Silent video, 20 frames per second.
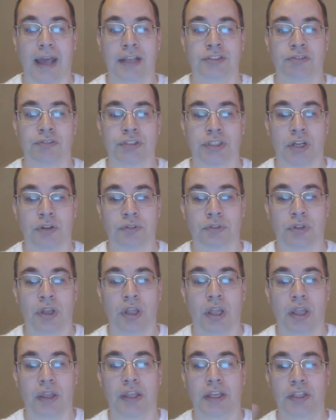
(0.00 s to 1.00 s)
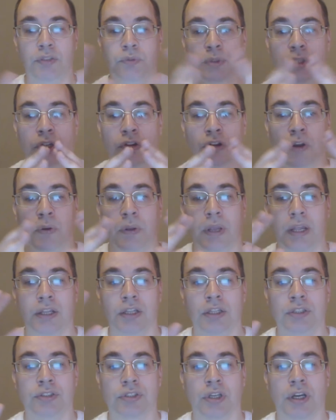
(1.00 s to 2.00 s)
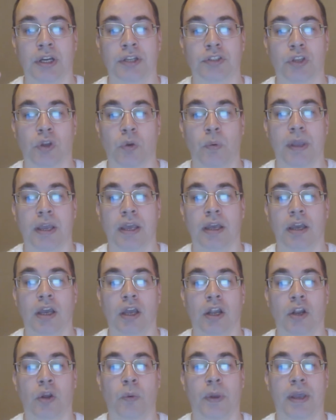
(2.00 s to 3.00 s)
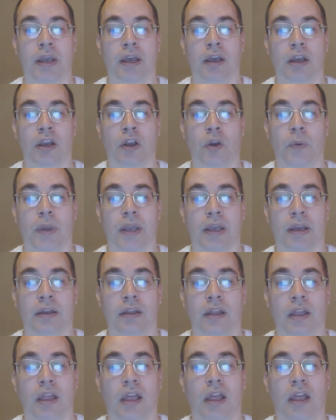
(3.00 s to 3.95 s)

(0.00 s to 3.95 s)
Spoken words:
As a result, these would grow in size quicker and quicker and quicker,